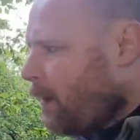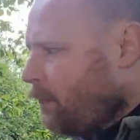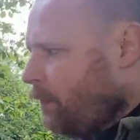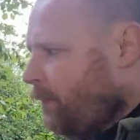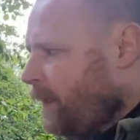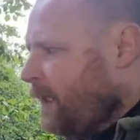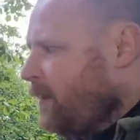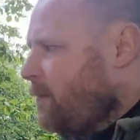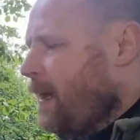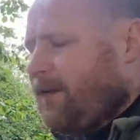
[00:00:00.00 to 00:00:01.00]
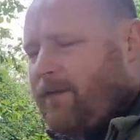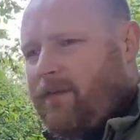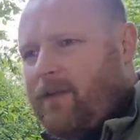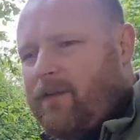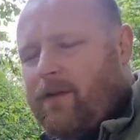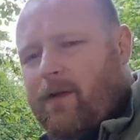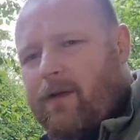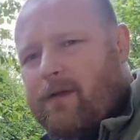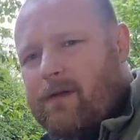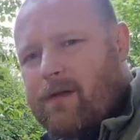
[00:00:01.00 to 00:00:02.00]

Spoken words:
I was just thinking about this tent, you know.